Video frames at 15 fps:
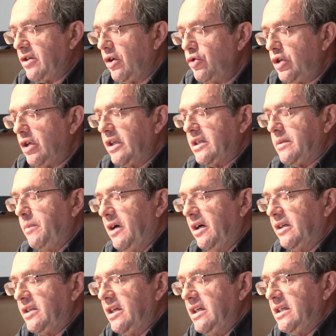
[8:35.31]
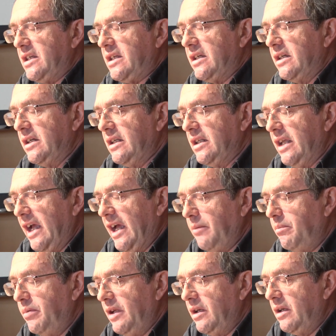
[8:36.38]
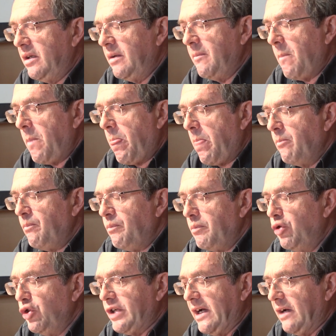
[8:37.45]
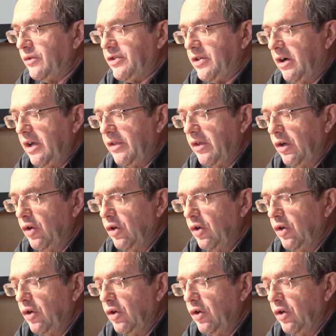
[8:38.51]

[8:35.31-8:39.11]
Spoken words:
socialist parties had been put outside the